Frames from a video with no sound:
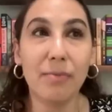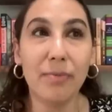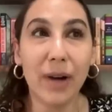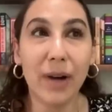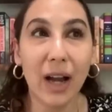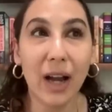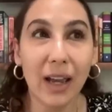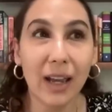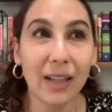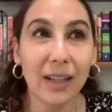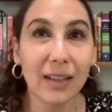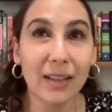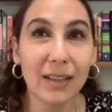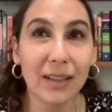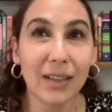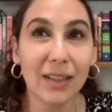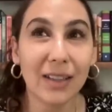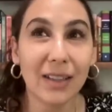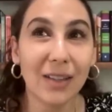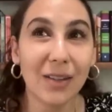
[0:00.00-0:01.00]
But
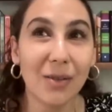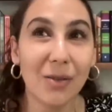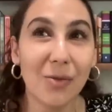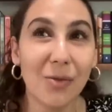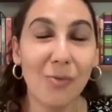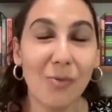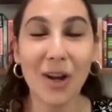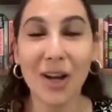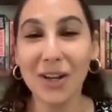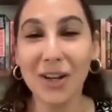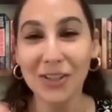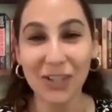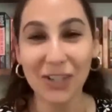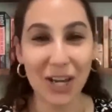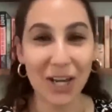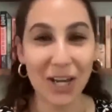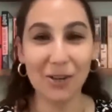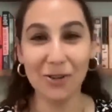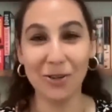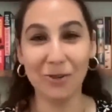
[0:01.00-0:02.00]
what else
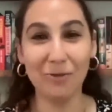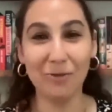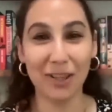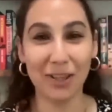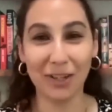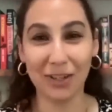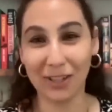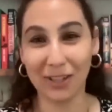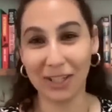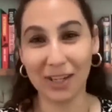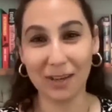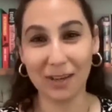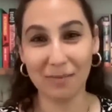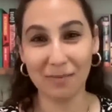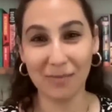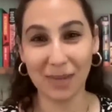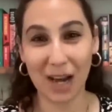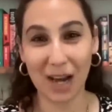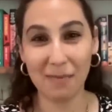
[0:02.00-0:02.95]
can you do with your team?